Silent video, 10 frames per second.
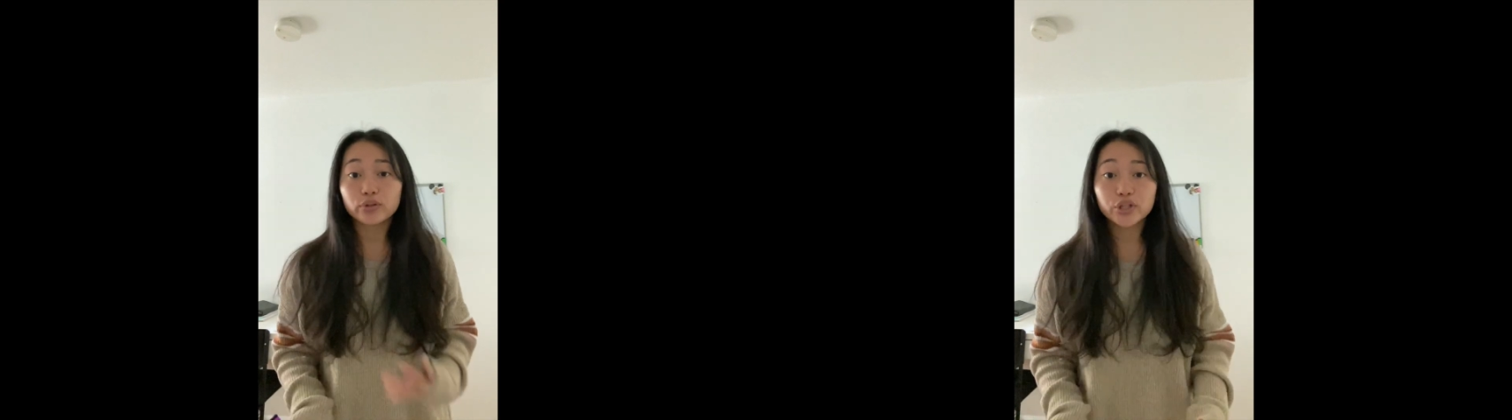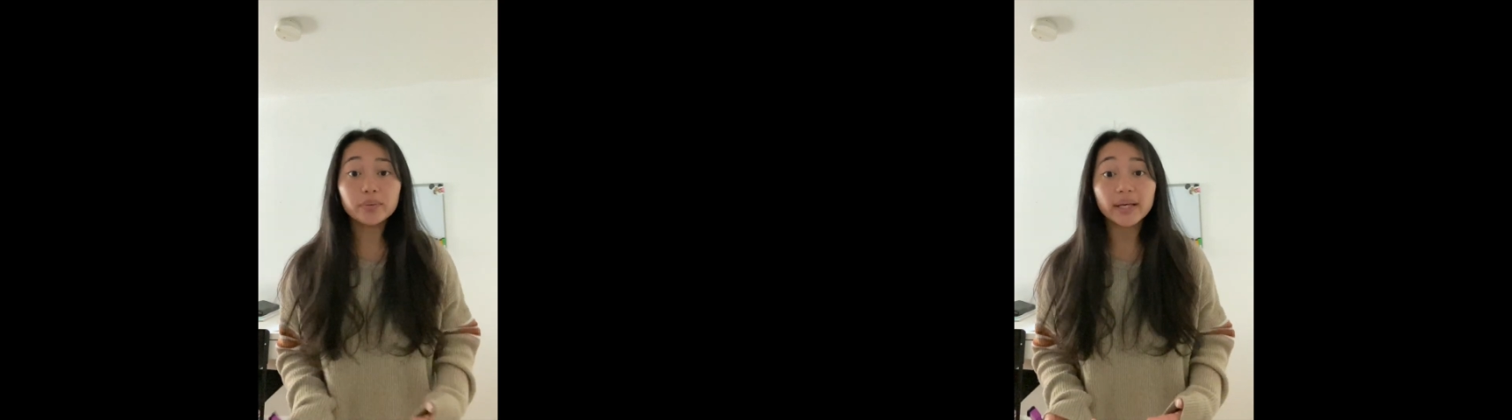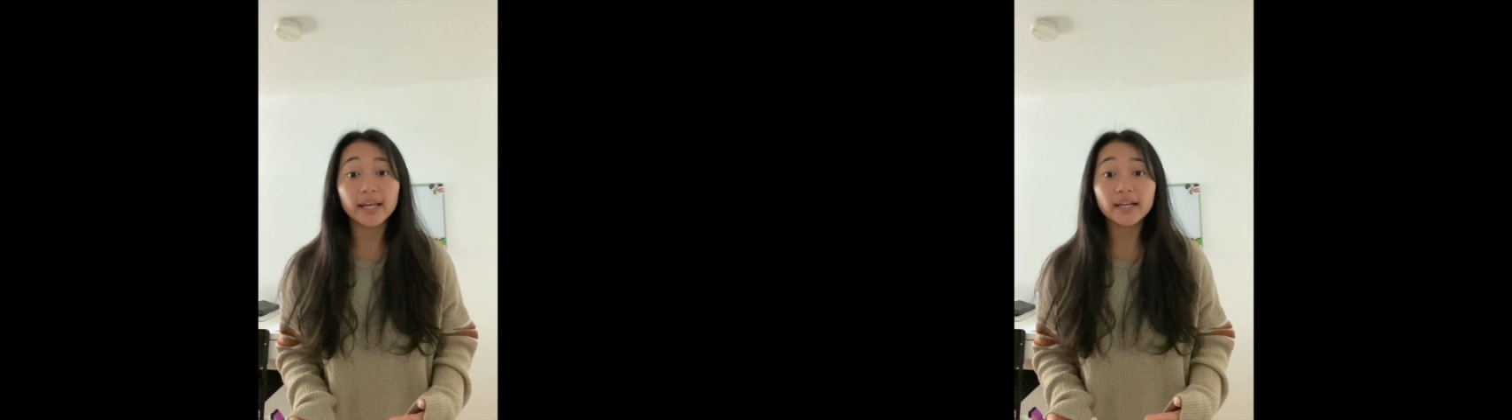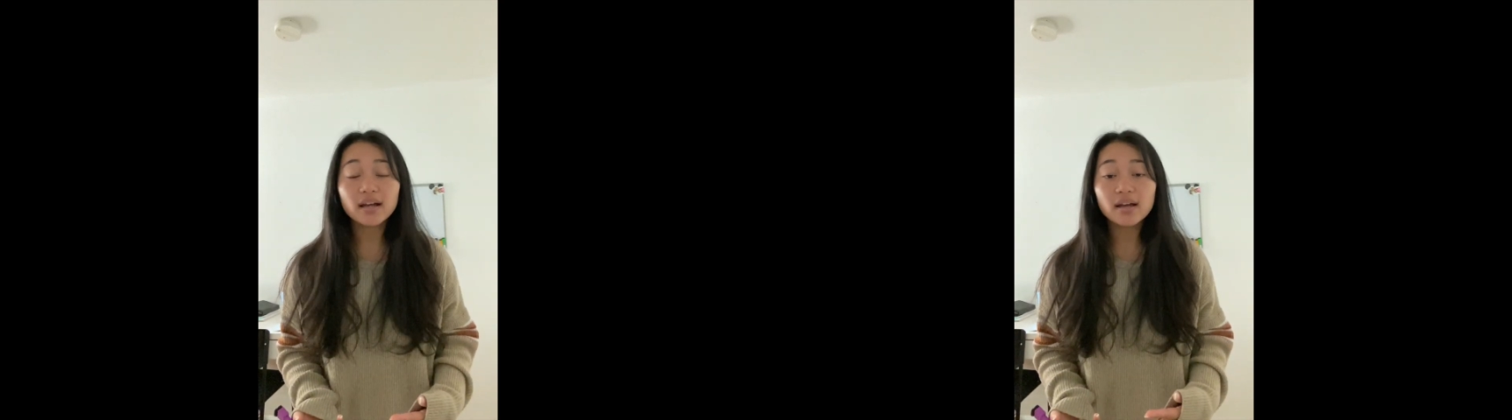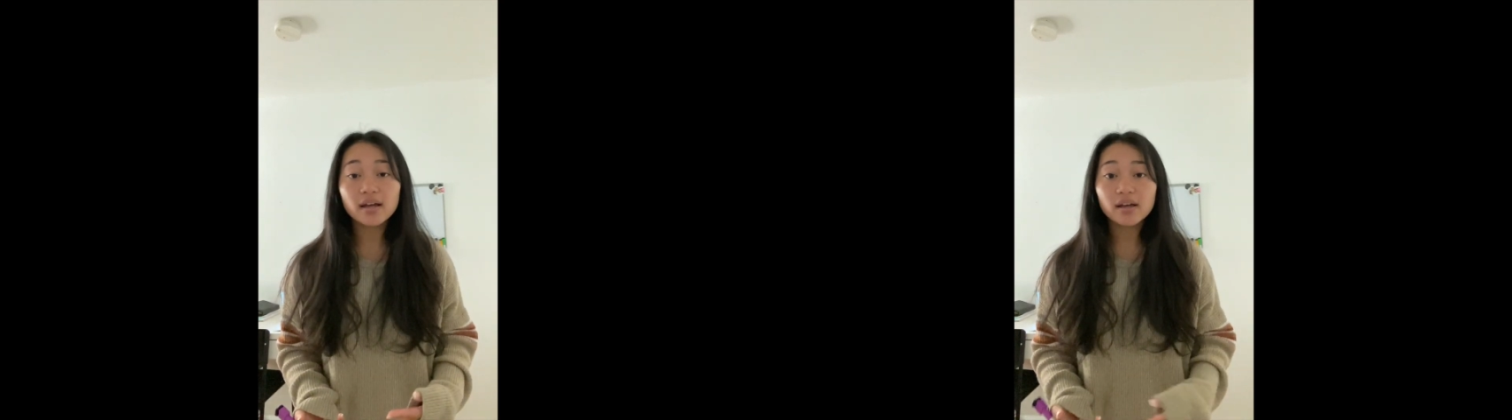doing,
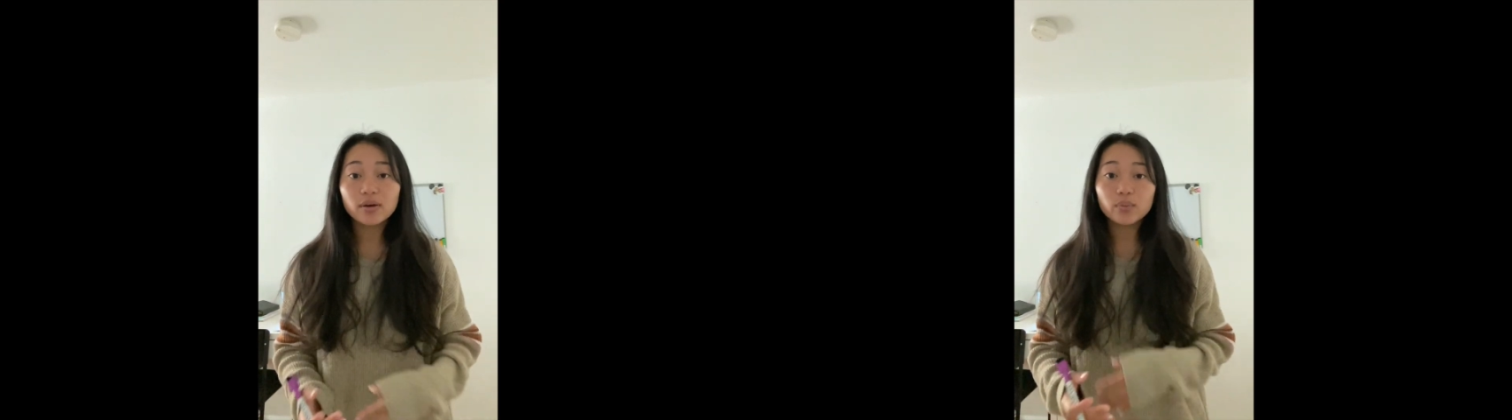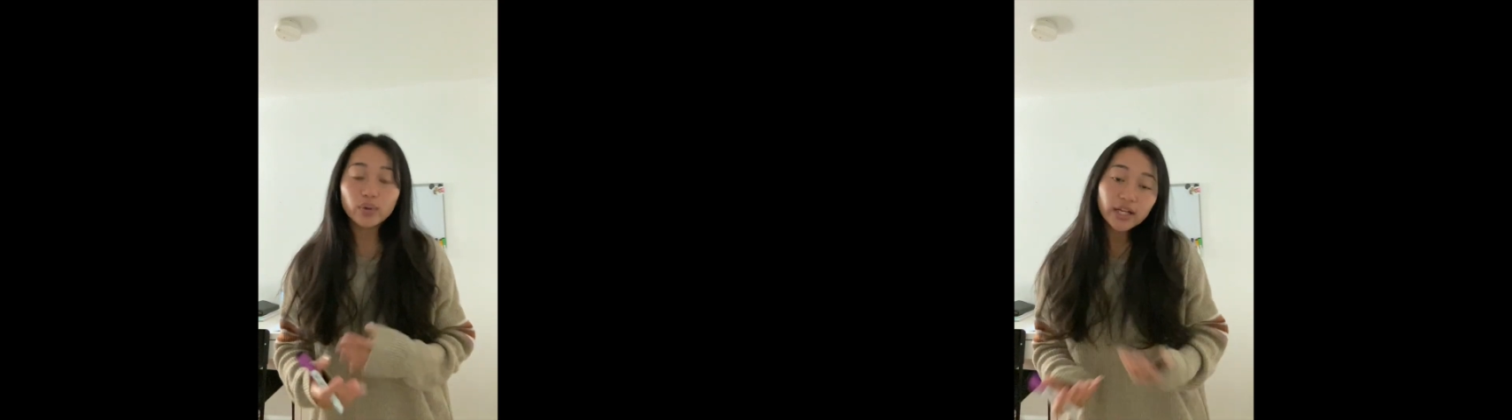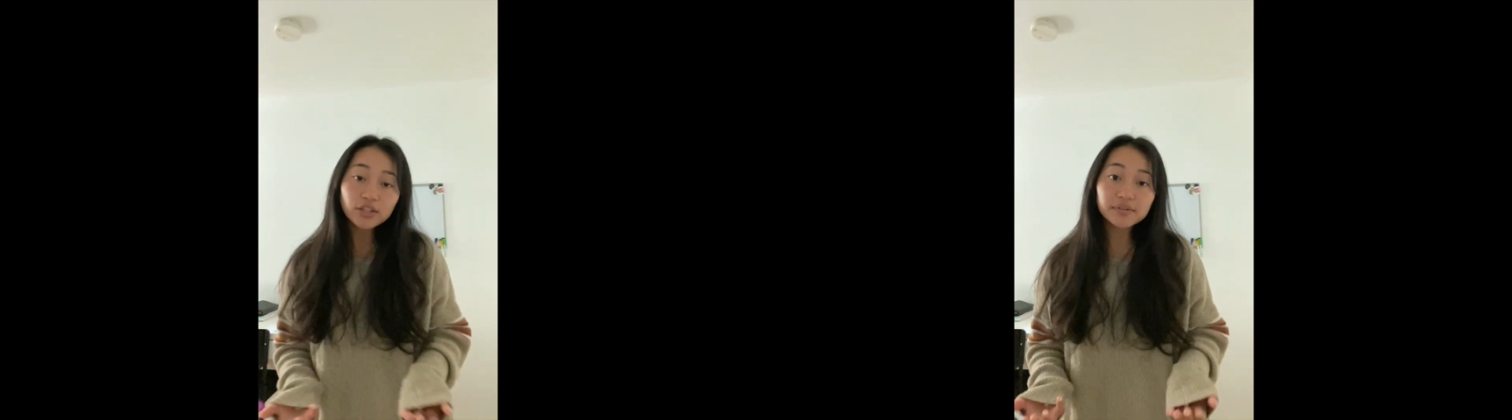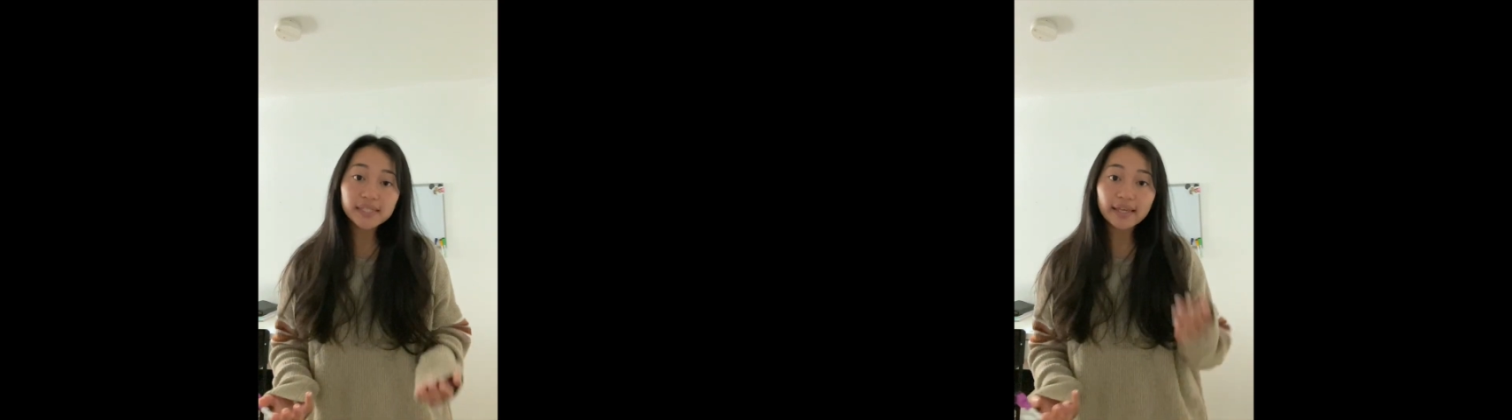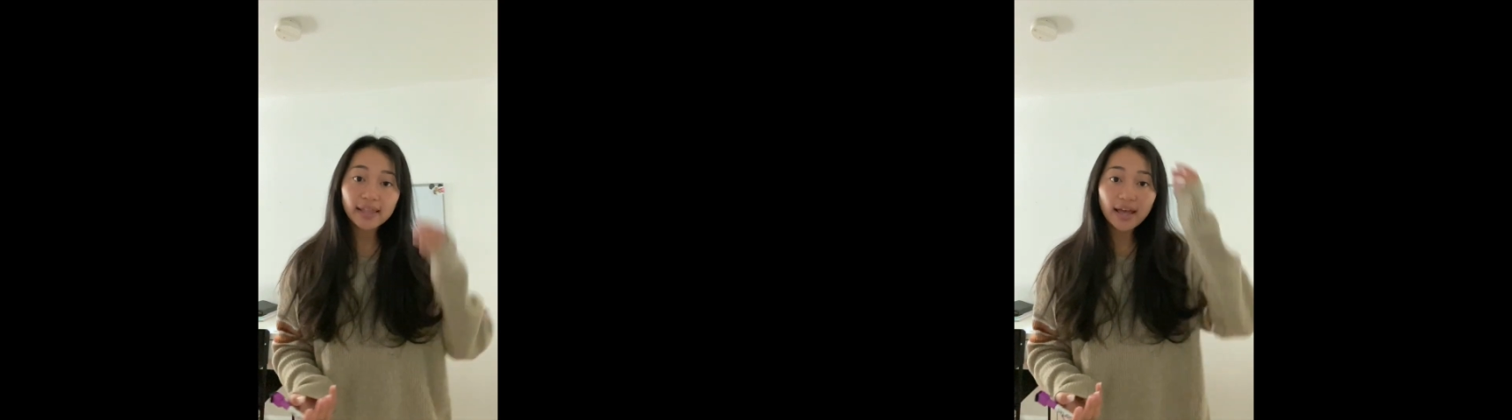what can you
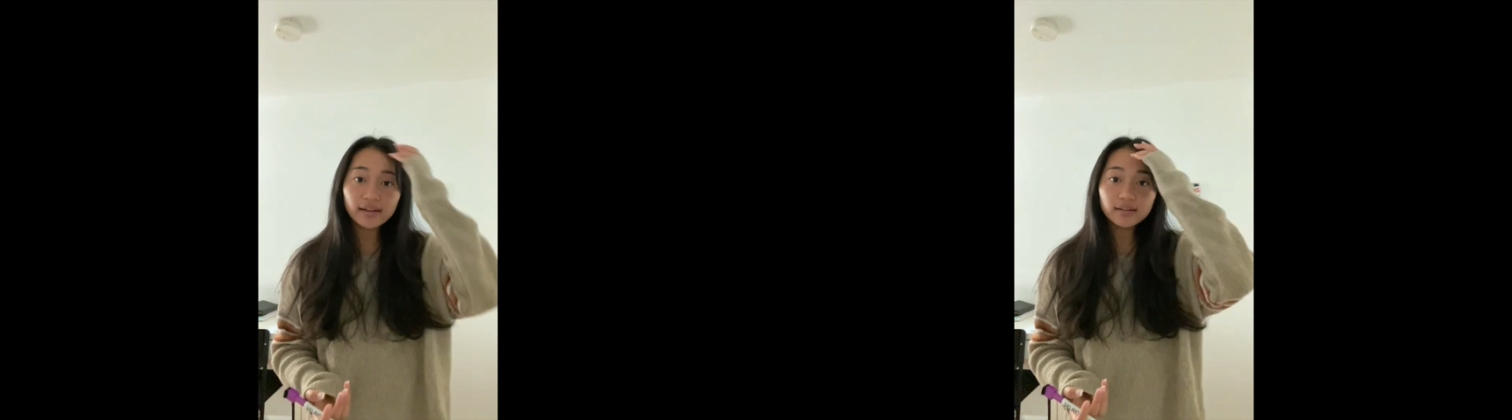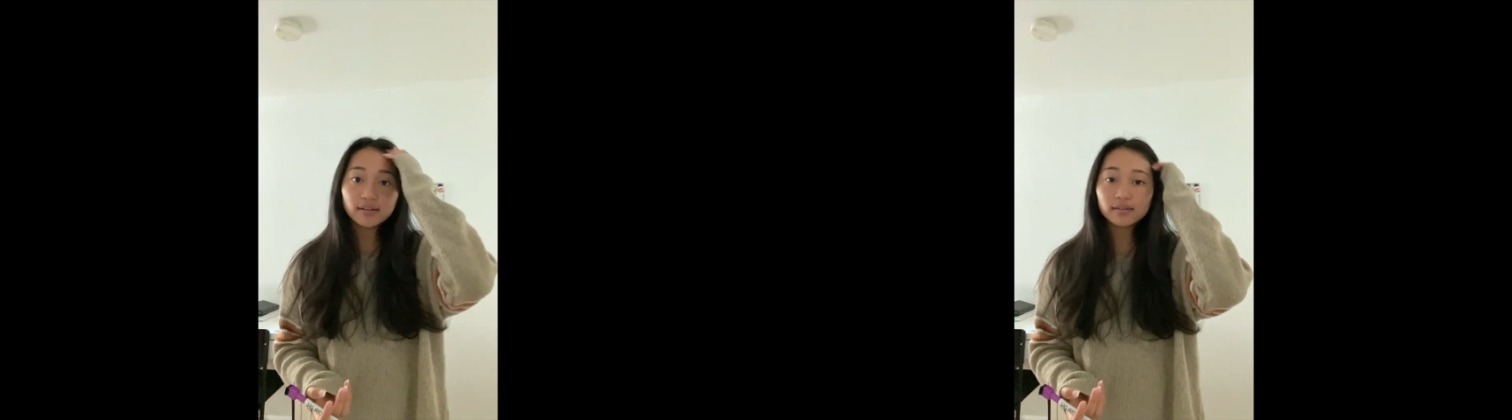say then?